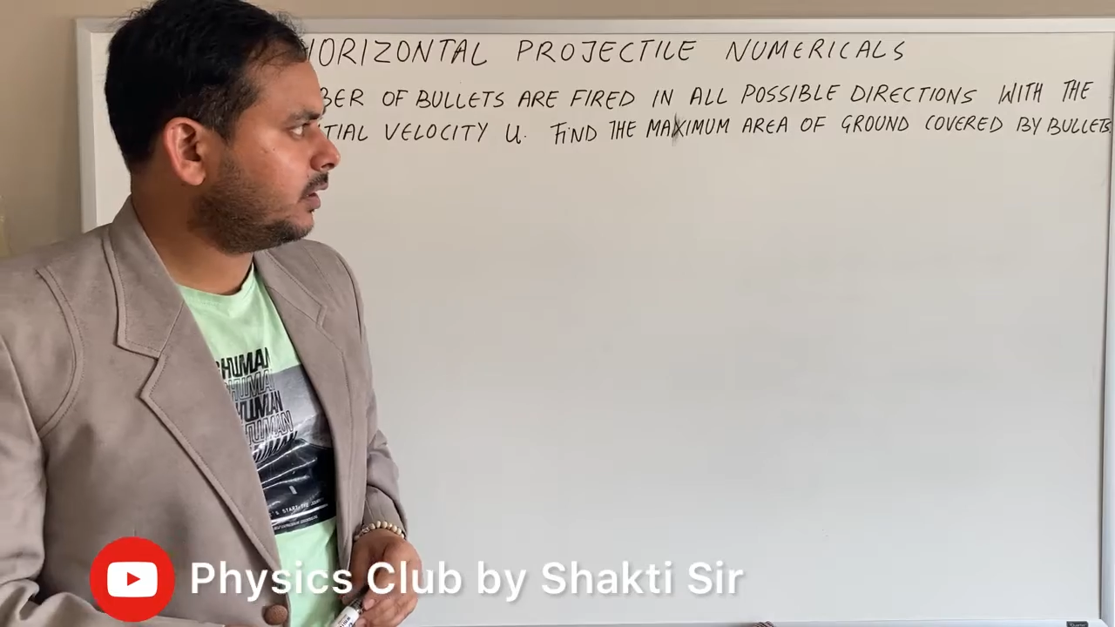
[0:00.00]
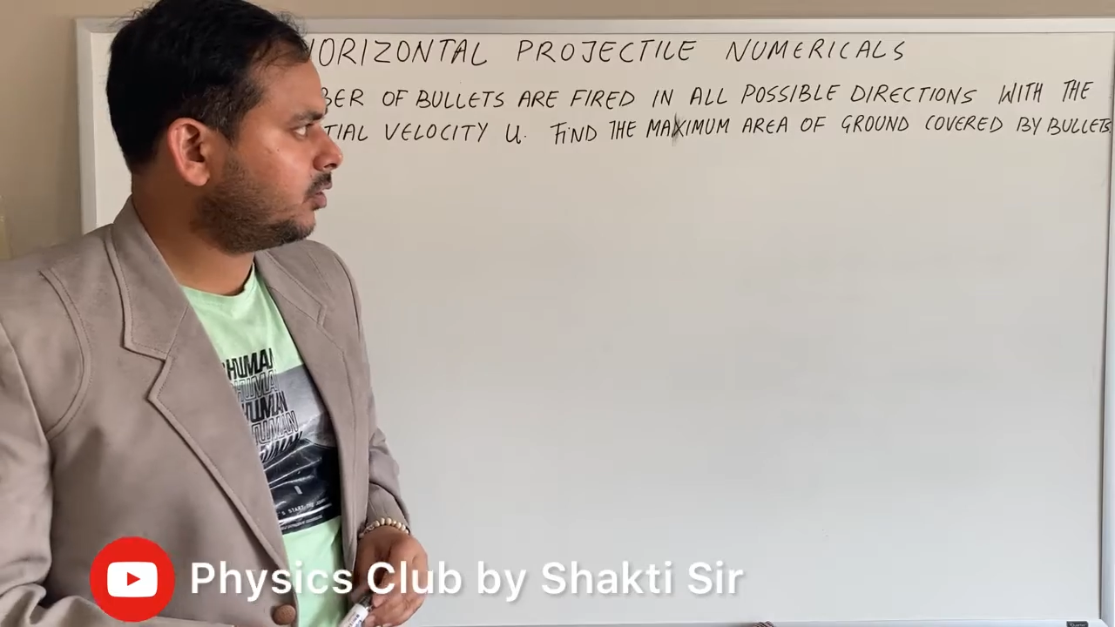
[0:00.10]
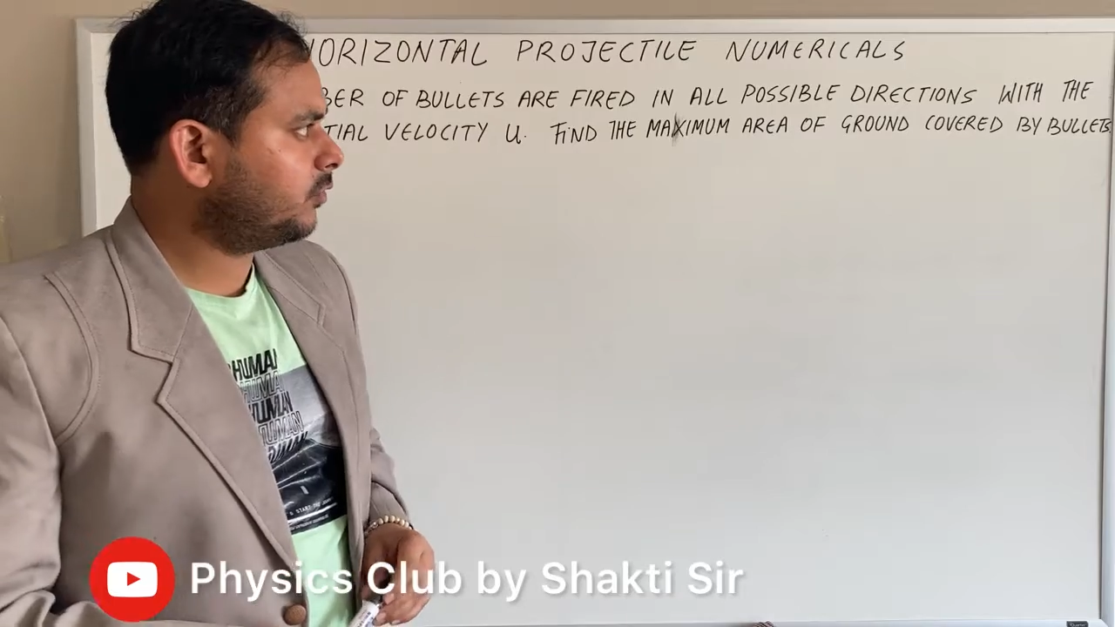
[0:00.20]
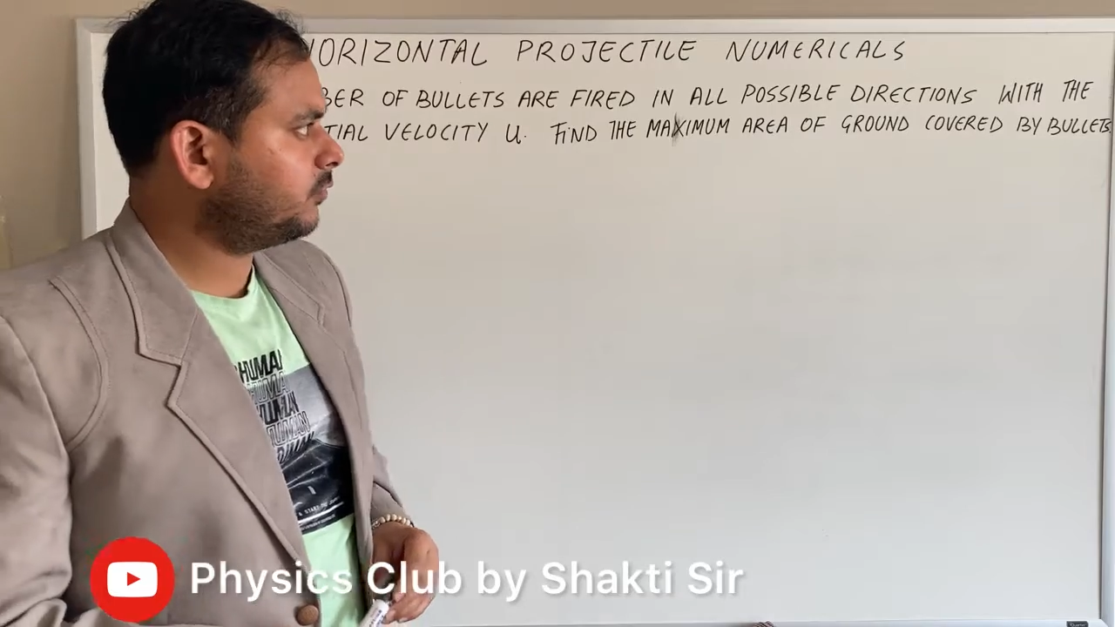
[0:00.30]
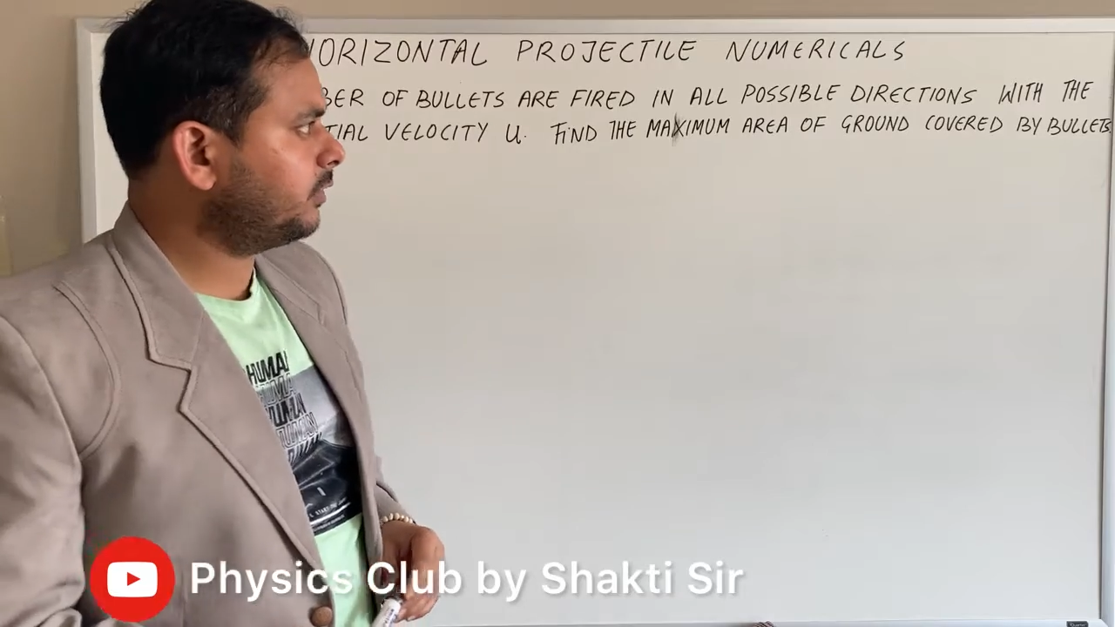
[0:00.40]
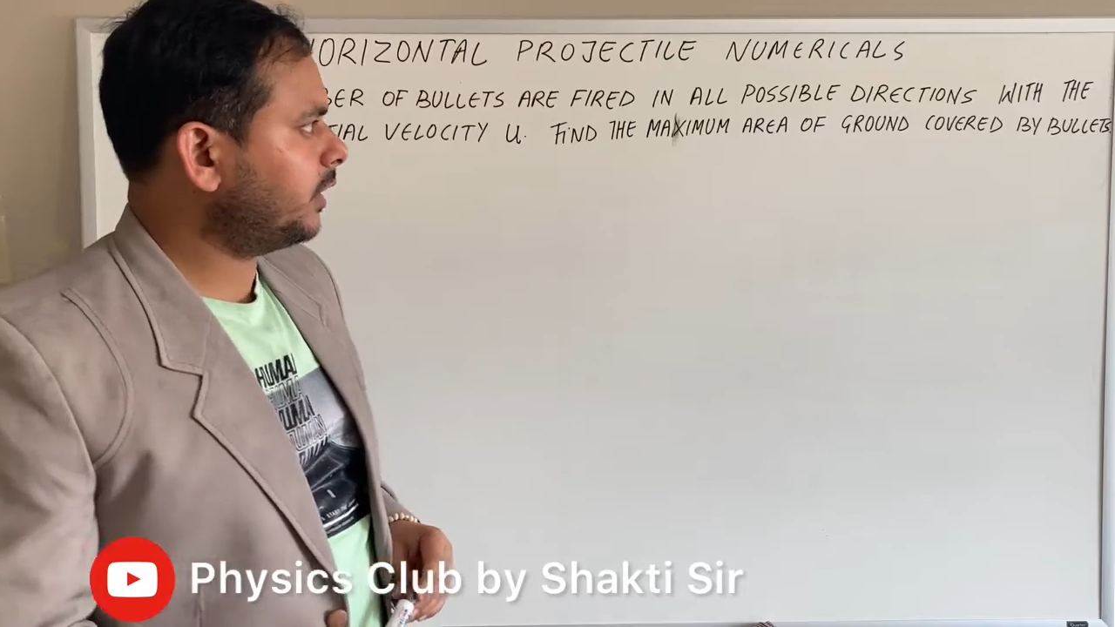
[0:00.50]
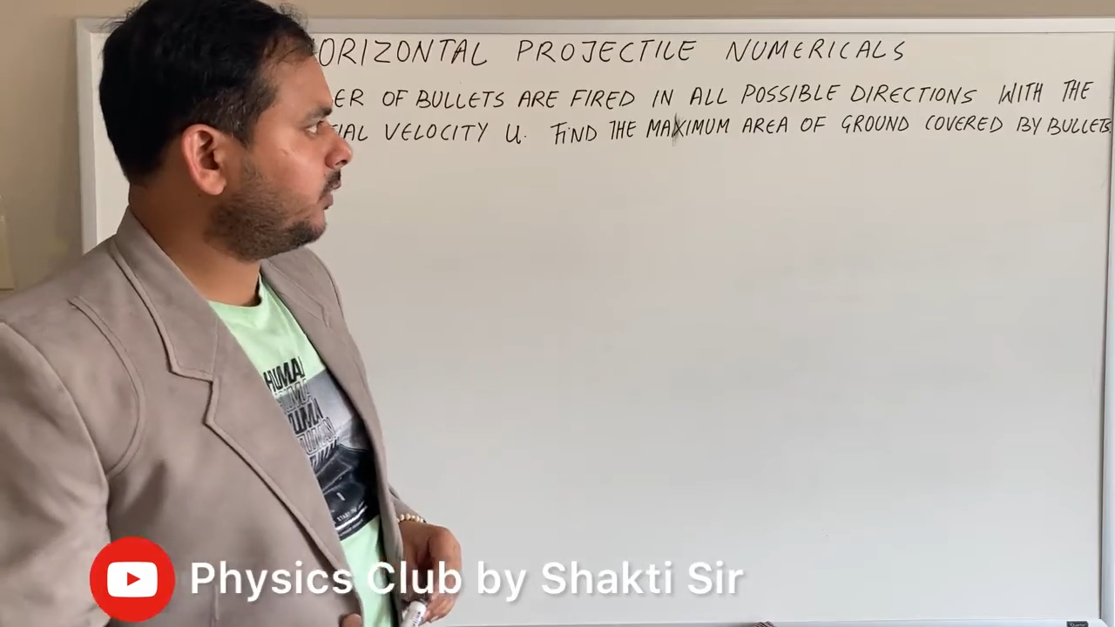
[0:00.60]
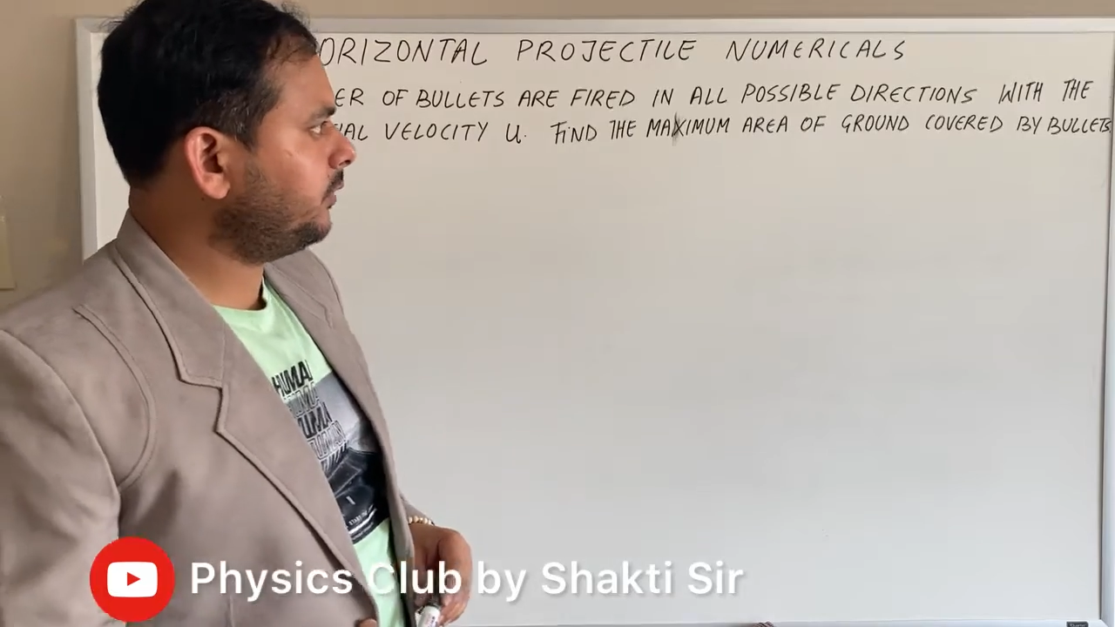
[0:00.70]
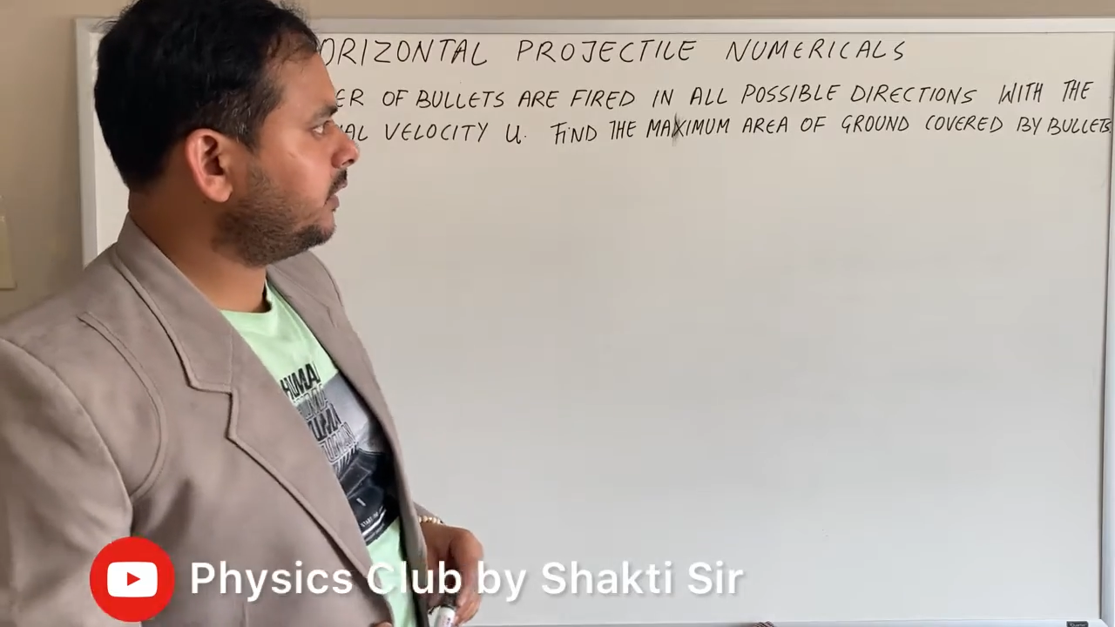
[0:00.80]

of ground